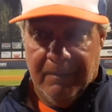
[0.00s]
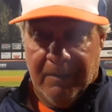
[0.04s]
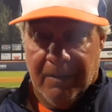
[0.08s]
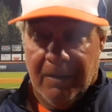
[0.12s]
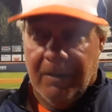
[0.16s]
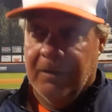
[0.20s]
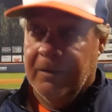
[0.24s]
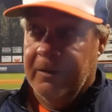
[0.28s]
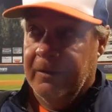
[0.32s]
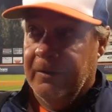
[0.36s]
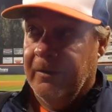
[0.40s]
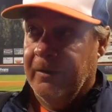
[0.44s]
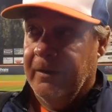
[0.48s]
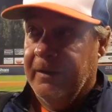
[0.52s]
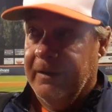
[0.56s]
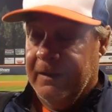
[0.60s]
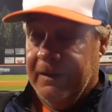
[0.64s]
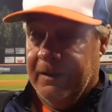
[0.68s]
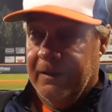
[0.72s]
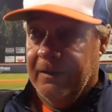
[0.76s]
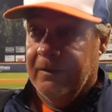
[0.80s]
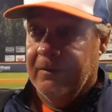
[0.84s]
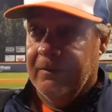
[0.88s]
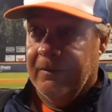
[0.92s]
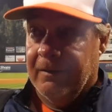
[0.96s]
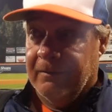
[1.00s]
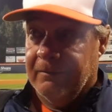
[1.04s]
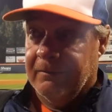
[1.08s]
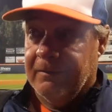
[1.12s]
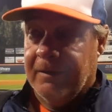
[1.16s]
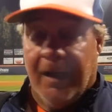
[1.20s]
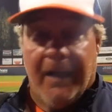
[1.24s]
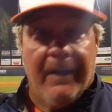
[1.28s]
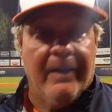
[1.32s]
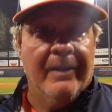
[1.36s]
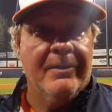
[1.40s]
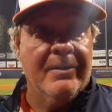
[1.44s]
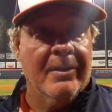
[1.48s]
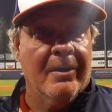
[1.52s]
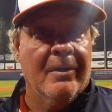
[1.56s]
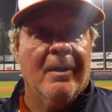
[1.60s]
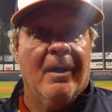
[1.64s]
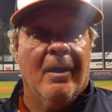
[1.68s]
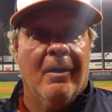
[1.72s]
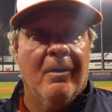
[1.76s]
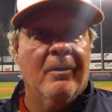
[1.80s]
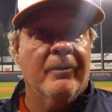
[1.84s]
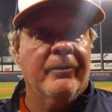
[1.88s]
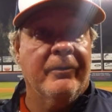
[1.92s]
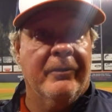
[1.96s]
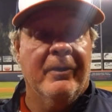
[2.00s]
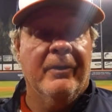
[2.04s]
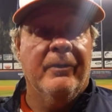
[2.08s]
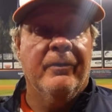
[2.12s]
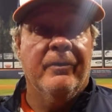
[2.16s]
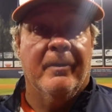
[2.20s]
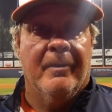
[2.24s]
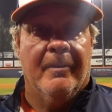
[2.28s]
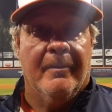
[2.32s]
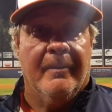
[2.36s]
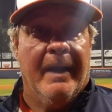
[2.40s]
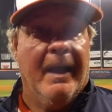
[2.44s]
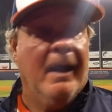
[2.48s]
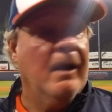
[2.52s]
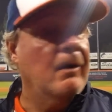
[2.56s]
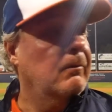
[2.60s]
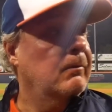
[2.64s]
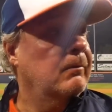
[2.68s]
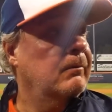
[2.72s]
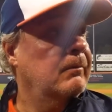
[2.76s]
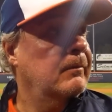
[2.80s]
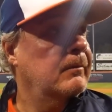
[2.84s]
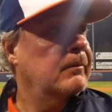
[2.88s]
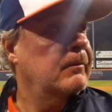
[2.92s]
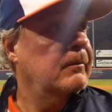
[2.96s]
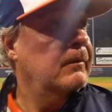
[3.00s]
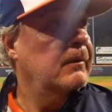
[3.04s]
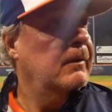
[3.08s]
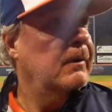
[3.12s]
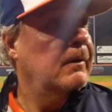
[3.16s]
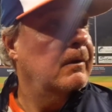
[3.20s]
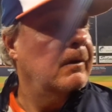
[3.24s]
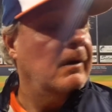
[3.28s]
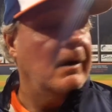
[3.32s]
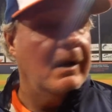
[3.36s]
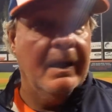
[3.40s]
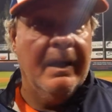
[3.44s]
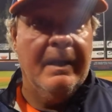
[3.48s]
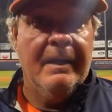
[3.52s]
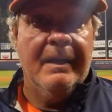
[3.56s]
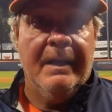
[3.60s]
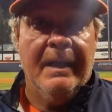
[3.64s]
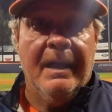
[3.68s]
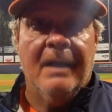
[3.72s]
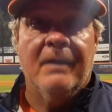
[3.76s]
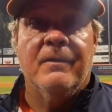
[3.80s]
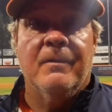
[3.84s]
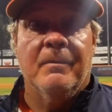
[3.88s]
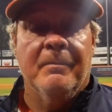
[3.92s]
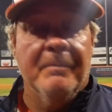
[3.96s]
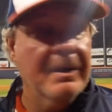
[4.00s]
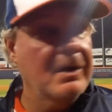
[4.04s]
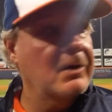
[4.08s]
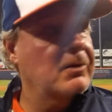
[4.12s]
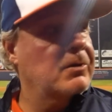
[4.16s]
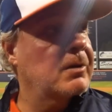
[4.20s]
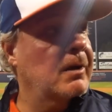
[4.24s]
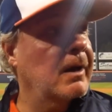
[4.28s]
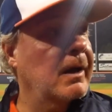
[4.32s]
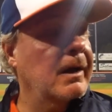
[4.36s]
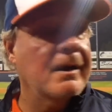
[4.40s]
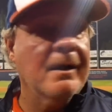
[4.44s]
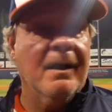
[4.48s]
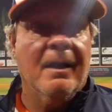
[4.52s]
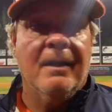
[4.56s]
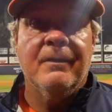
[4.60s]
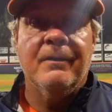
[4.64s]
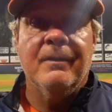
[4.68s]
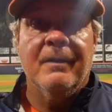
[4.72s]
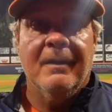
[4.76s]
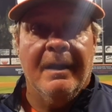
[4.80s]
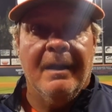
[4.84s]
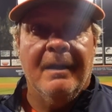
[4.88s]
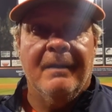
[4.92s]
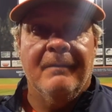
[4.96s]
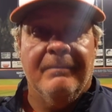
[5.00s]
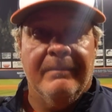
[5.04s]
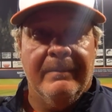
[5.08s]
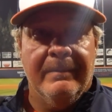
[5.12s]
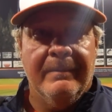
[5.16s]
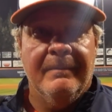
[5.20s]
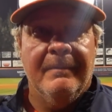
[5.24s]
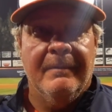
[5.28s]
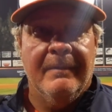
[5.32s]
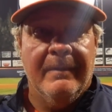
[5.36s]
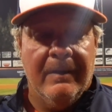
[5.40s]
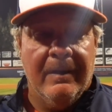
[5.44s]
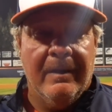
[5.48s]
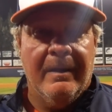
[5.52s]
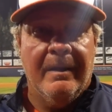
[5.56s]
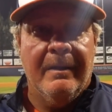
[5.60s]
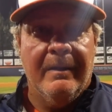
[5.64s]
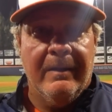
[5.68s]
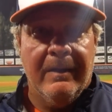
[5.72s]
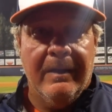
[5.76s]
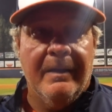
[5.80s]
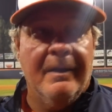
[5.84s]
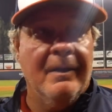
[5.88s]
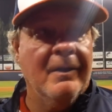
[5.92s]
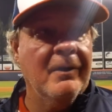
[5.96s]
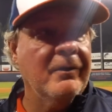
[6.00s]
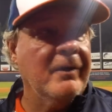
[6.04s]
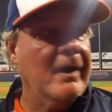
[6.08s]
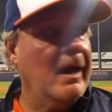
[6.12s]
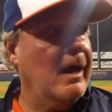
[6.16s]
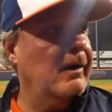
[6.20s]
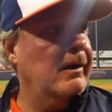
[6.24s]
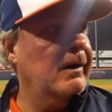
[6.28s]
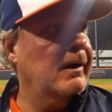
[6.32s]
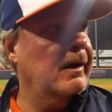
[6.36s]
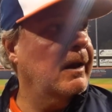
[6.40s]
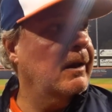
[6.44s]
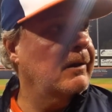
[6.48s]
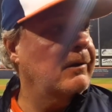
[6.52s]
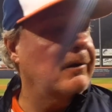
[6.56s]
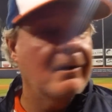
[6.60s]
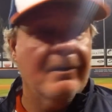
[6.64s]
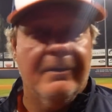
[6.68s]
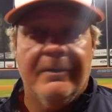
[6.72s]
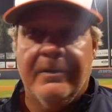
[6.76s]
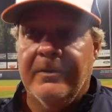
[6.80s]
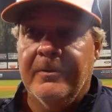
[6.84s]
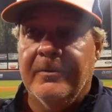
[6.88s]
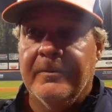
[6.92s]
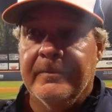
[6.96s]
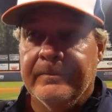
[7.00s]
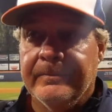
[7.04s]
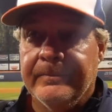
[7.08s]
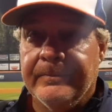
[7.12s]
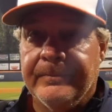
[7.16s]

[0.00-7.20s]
Earlier in the year that kind of turned our whole season around, and he had some big strikeouts in that in his outing out there too.